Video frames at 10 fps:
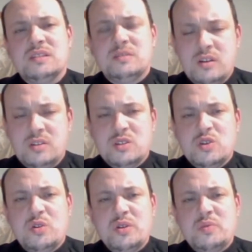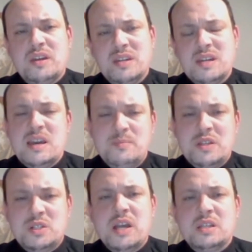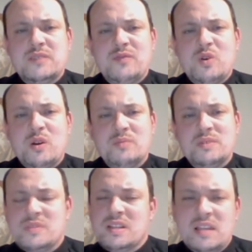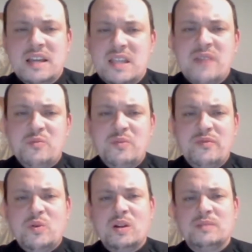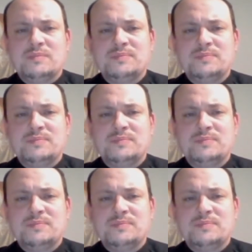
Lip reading: during this Holy Week and be transformed like never before.